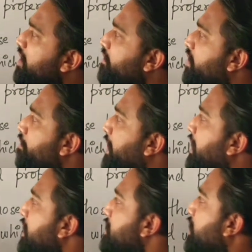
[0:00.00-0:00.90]

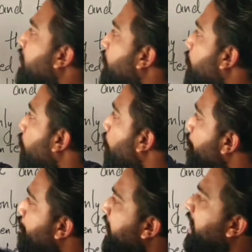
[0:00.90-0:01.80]
development is a
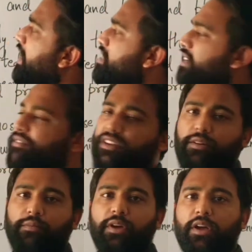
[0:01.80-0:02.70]
comprehensive
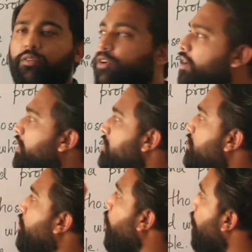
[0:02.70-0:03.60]
term. What
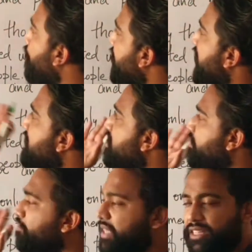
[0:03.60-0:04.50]
does
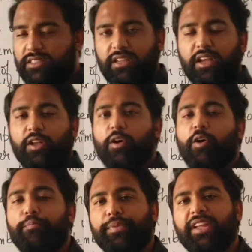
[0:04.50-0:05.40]
comprehensive means?
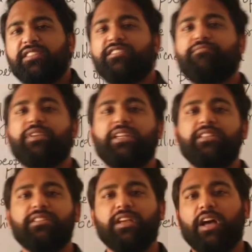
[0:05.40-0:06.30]
Comprehensive
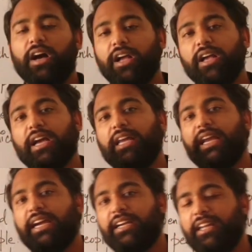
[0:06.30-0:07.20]
means a
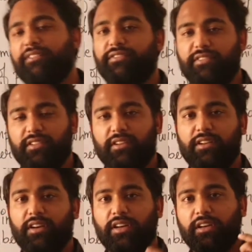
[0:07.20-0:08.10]
collective
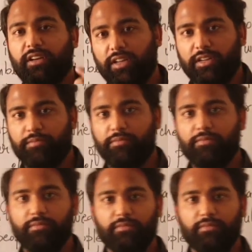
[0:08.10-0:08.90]
term.